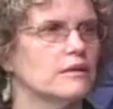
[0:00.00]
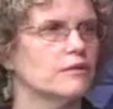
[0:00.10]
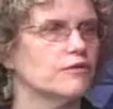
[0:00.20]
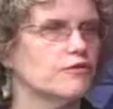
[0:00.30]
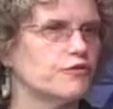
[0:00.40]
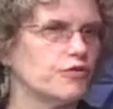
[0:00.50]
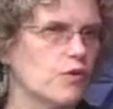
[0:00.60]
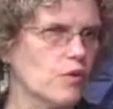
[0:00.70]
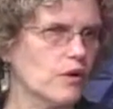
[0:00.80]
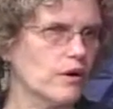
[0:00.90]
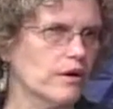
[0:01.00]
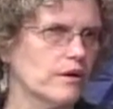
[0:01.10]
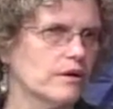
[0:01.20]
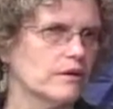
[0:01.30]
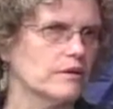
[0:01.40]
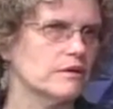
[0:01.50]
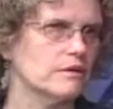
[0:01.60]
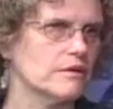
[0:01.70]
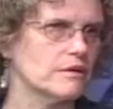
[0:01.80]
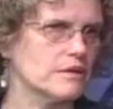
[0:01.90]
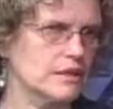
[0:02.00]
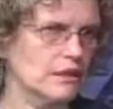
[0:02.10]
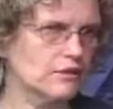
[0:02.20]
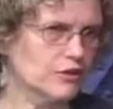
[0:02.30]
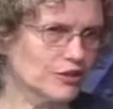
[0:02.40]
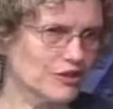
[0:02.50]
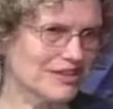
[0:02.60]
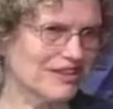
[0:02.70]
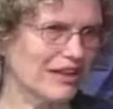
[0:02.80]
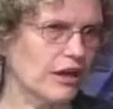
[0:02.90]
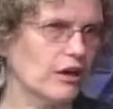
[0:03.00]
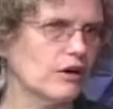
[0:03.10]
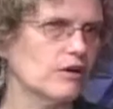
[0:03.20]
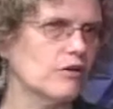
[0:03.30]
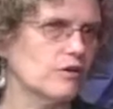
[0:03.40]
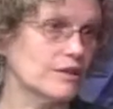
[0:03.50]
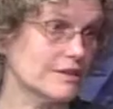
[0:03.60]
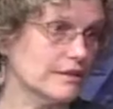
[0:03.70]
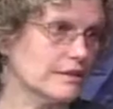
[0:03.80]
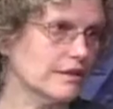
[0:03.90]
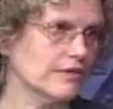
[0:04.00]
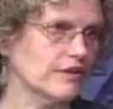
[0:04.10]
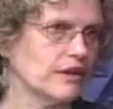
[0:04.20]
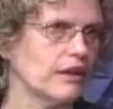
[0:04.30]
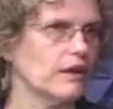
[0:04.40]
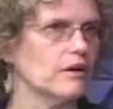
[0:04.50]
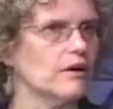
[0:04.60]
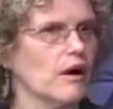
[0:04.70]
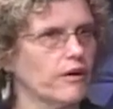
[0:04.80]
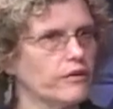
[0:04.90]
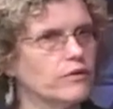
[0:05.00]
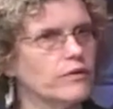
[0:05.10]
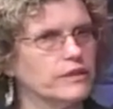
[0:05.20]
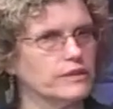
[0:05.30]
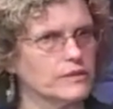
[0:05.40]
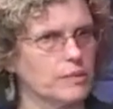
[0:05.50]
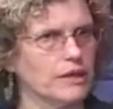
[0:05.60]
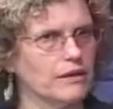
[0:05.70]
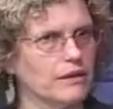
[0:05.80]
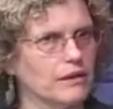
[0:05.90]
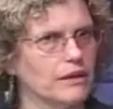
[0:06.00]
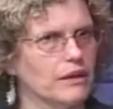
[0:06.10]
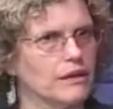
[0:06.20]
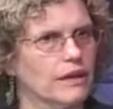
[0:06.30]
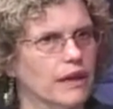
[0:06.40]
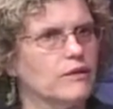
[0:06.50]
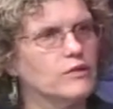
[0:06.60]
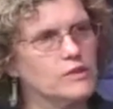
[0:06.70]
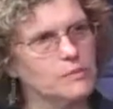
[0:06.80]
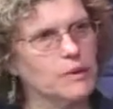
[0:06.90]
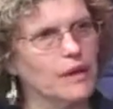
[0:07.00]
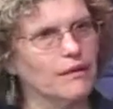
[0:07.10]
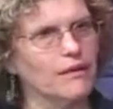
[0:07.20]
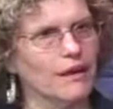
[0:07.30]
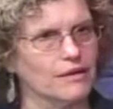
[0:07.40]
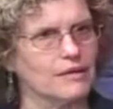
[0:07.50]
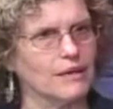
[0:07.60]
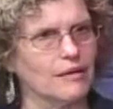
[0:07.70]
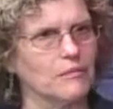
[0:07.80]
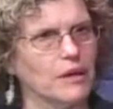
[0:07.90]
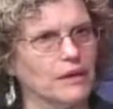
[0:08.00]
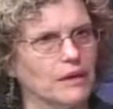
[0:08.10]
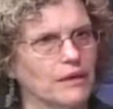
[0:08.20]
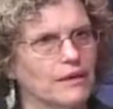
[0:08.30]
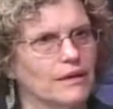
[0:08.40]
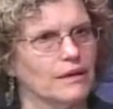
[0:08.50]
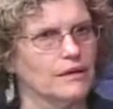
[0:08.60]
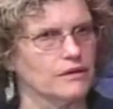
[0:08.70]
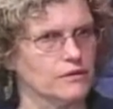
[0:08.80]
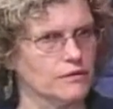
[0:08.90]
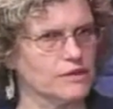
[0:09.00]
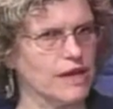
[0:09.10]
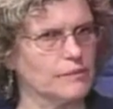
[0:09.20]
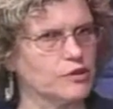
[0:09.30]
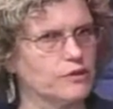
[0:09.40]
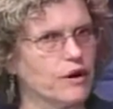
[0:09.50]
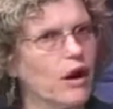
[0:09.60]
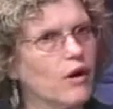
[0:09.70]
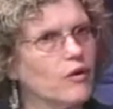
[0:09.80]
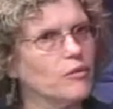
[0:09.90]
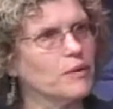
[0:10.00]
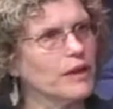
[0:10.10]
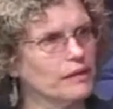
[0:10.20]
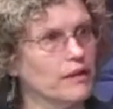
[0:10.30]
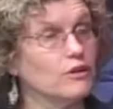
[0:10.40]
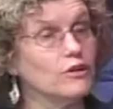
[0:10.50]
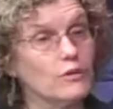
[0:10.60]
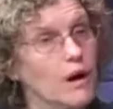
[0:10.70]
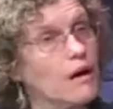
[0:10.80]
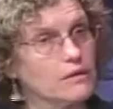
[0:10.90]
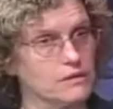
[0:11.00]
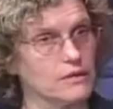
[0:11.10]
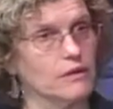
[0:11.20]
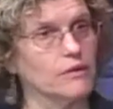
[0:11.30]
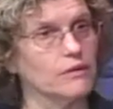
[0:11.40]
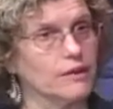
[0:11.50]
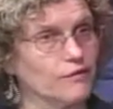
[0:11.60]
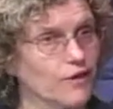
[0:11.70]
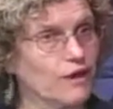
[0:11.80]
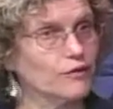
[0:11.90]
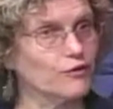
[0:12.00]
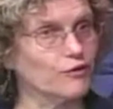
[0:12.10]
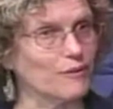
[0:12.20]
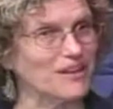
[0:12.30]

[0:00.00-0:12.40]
for skilled nursing care or assisted living care? Are you going to spend it? Can you spend that same money to adapt your home, and then you also get value from it?